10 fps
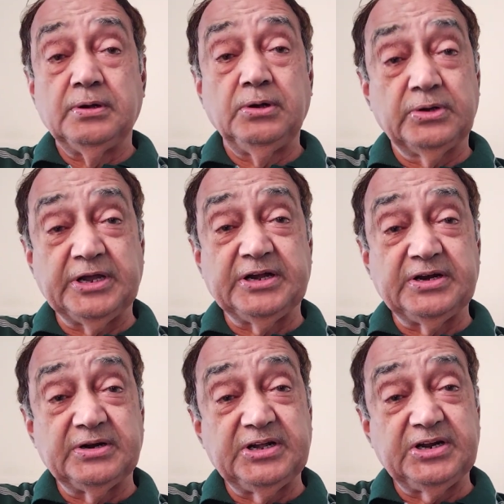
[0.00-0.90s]
Look at
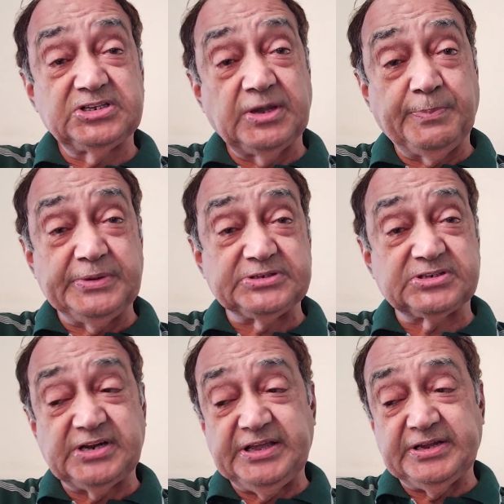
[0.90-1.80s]
Rishabh Pant's
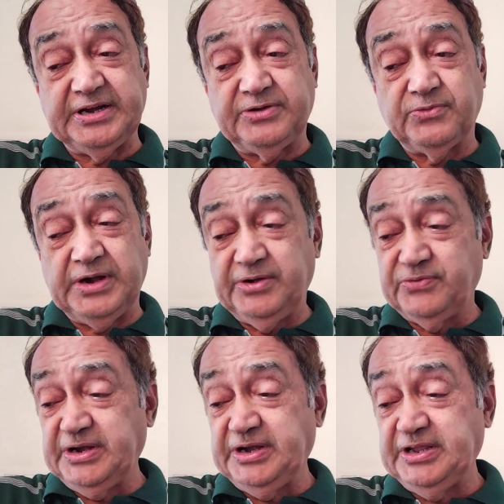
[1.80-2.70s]
strike rate
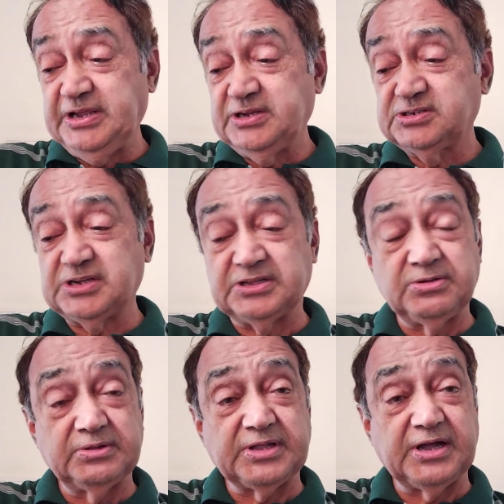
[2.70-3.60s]
120,
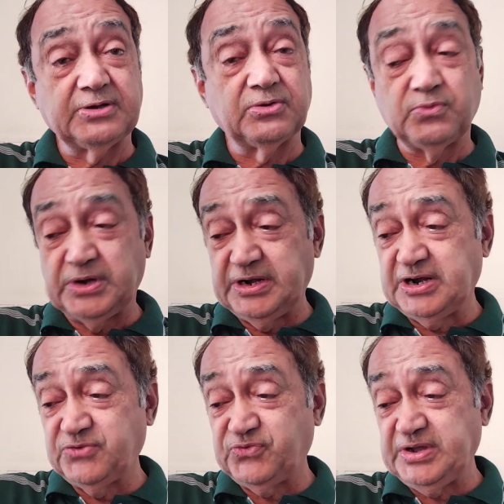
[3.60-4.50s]
Shardul Thakur
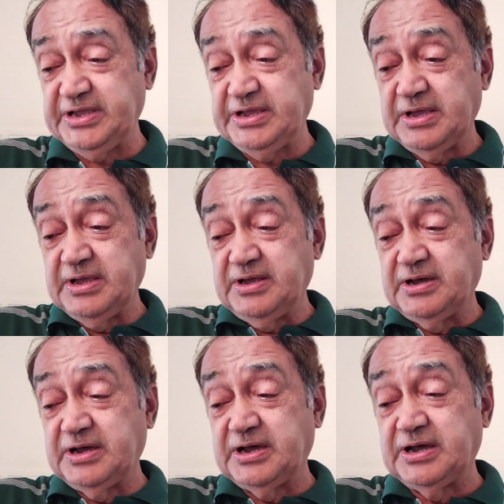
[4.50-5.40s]
105,
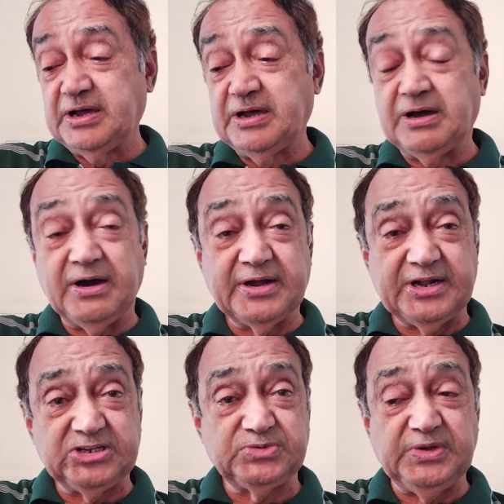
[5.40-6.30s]
R
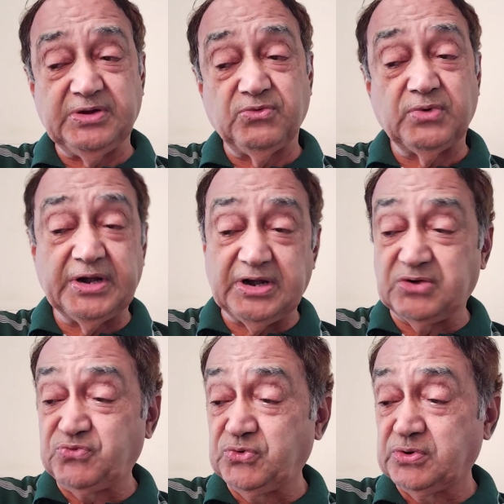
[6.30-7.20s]
Ashwin
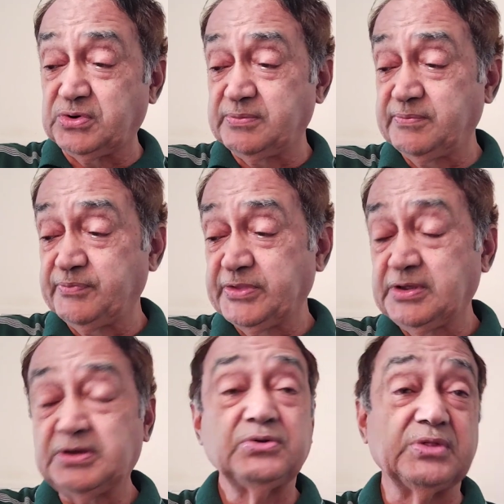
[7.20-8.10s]
104
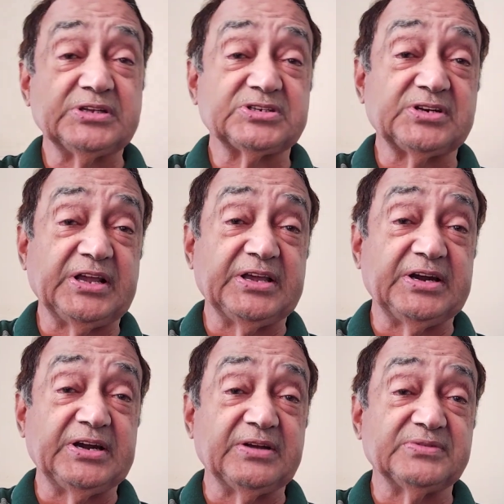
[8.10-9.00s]
to the strike
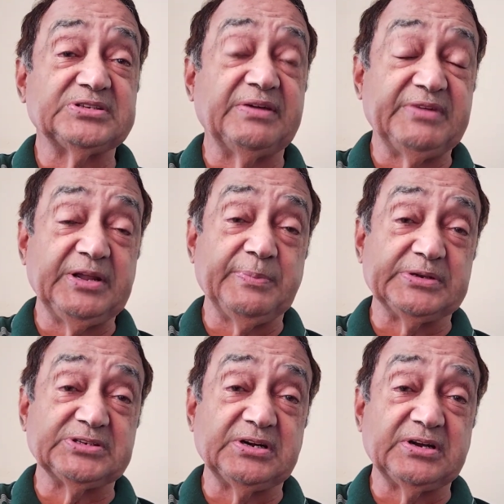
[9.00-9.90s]
rate of
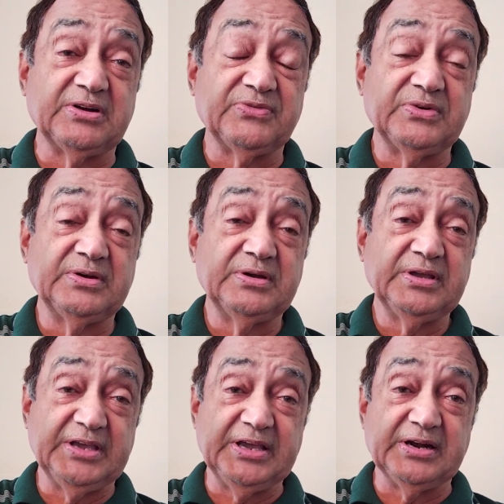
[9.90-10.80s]
70% of
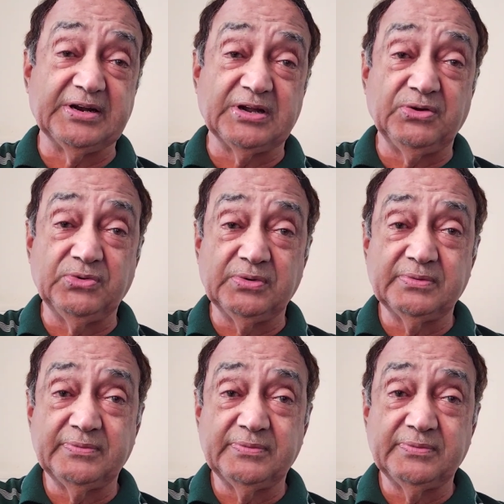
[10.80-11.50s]
KL Rahul.